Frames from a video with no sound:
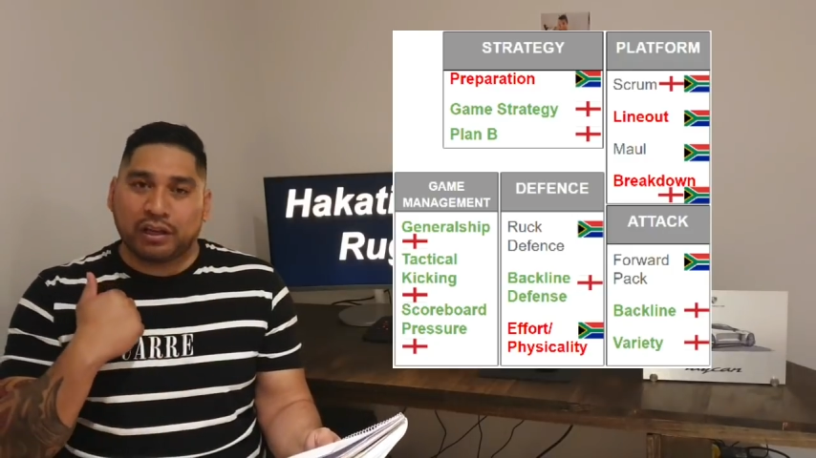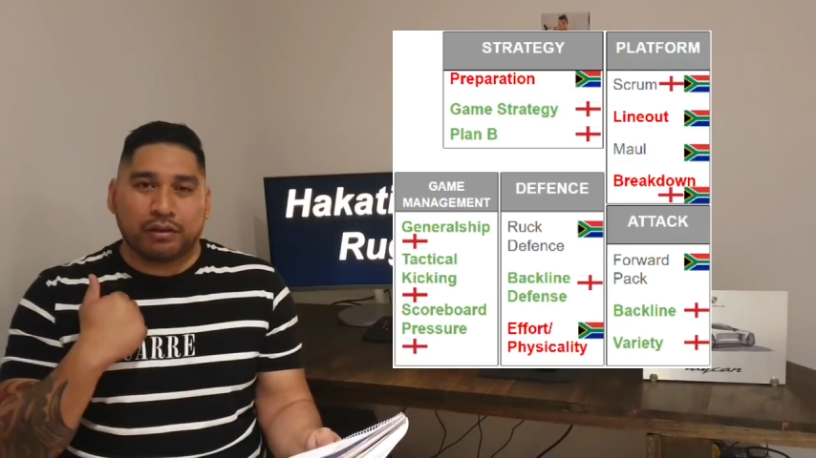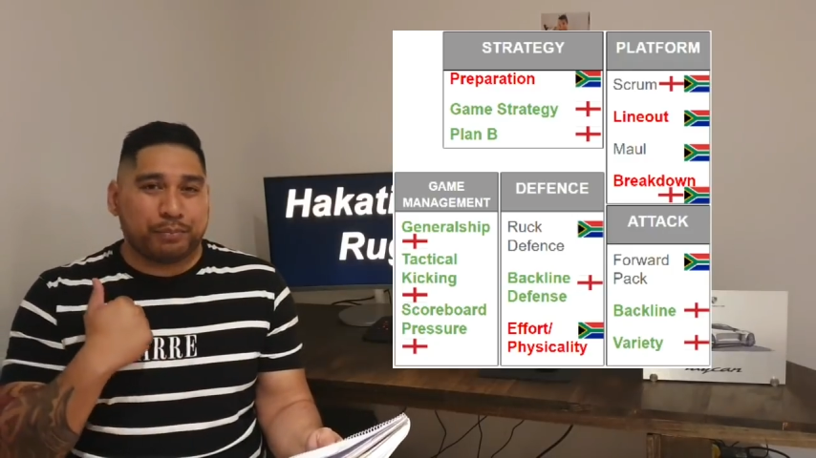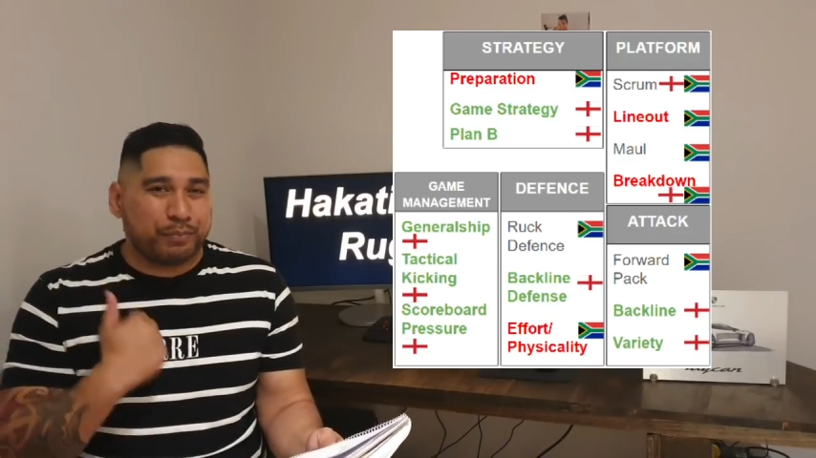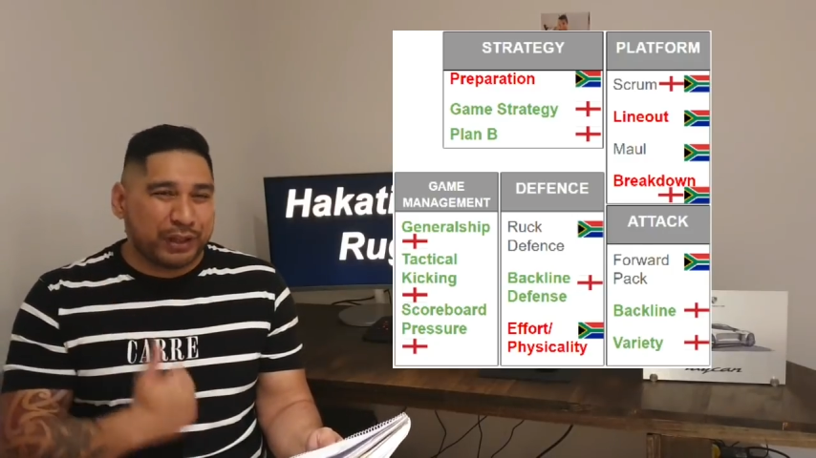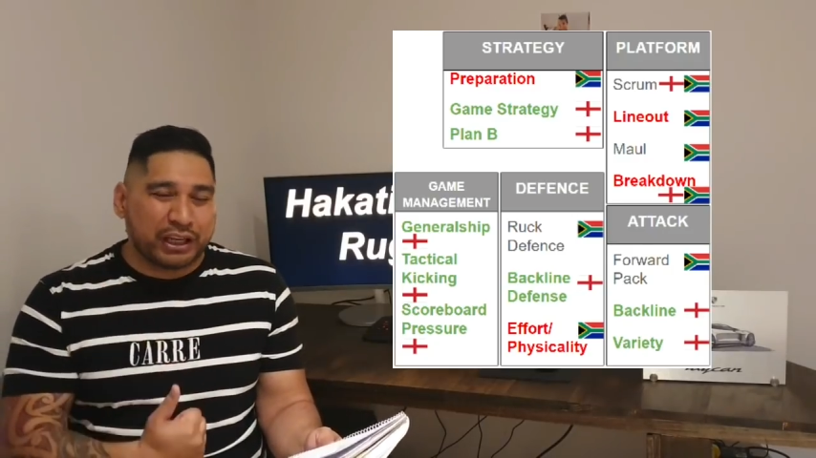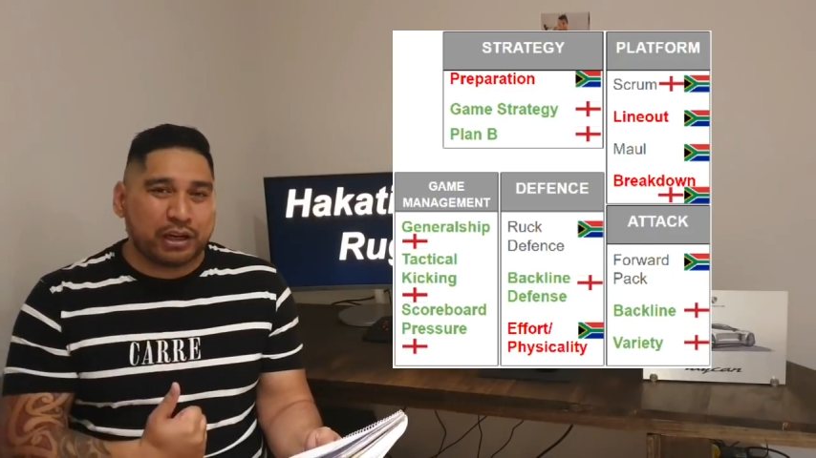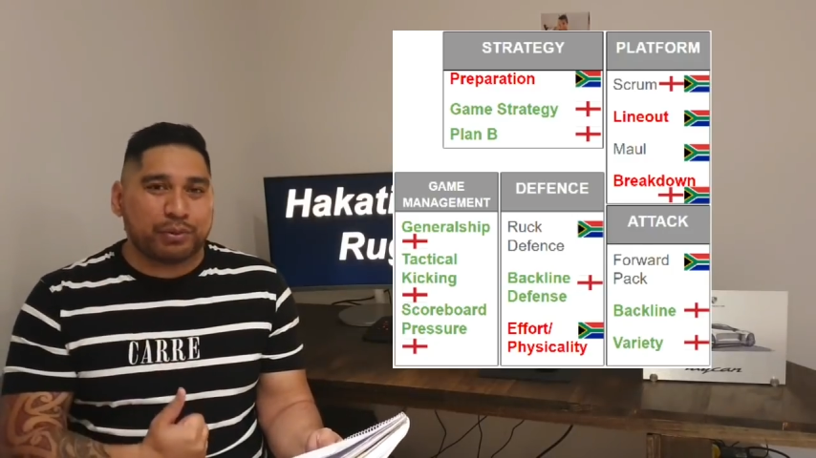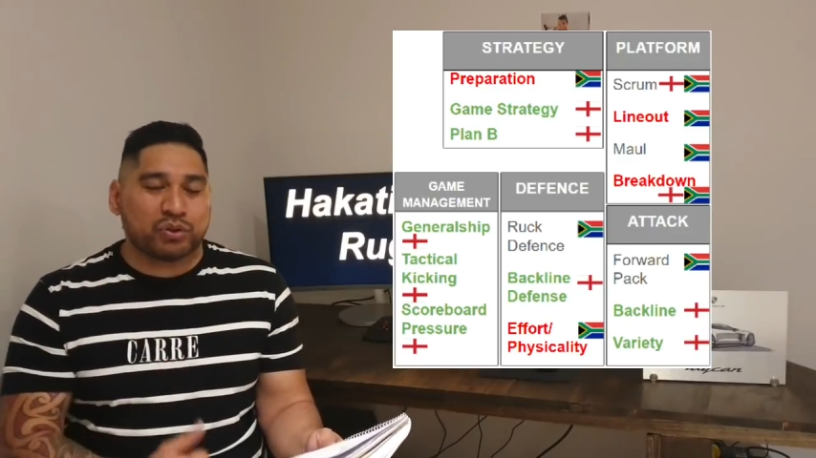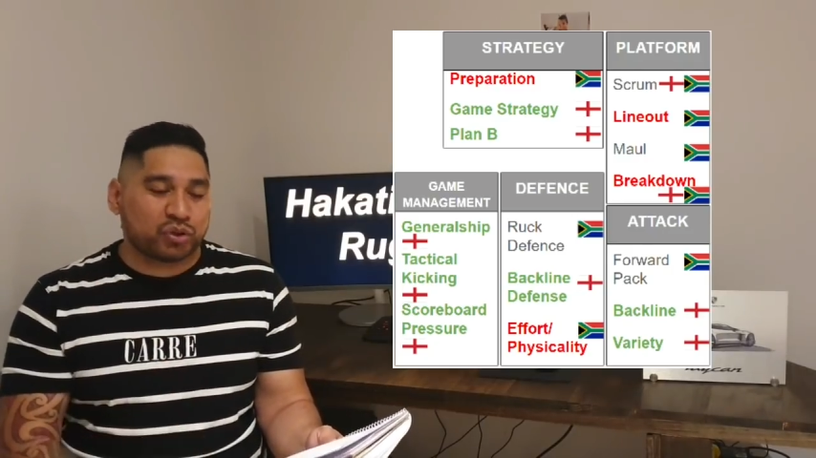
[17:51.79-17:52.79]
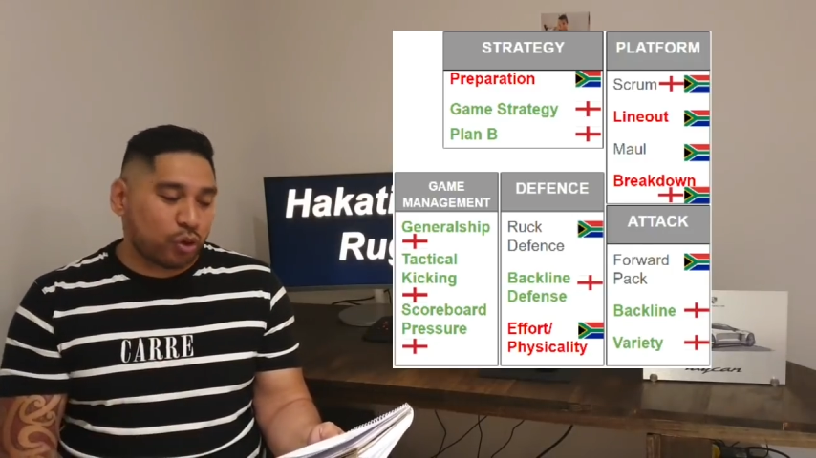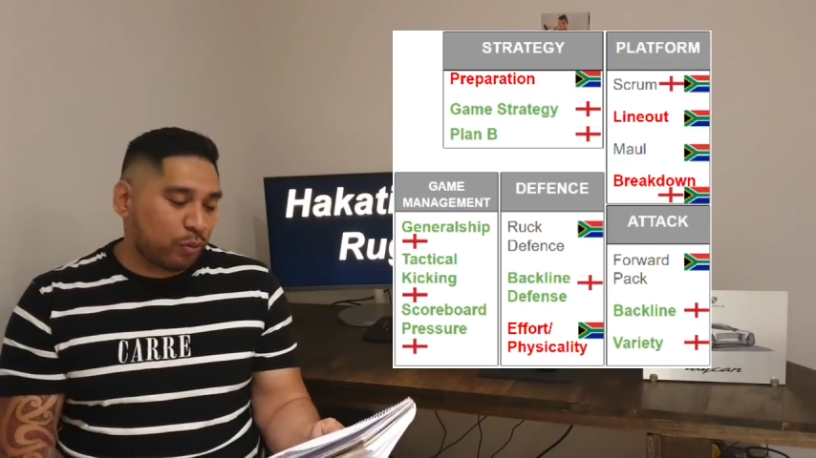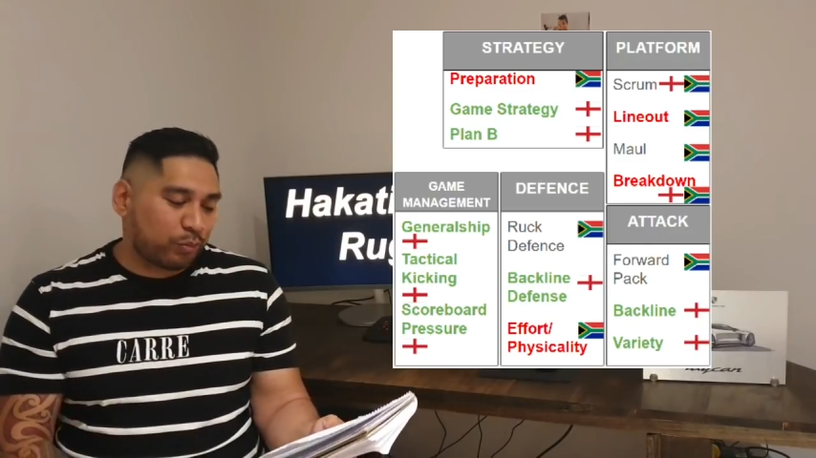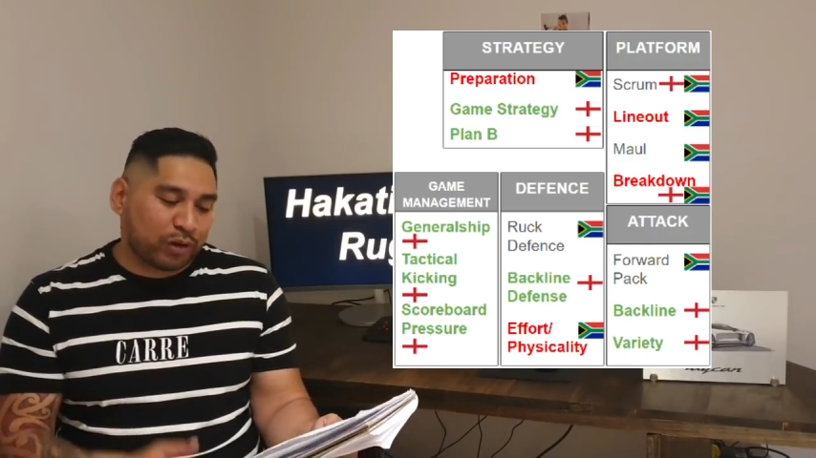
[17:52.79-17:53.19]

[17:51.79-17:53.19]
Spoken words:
the ability to build scoreboard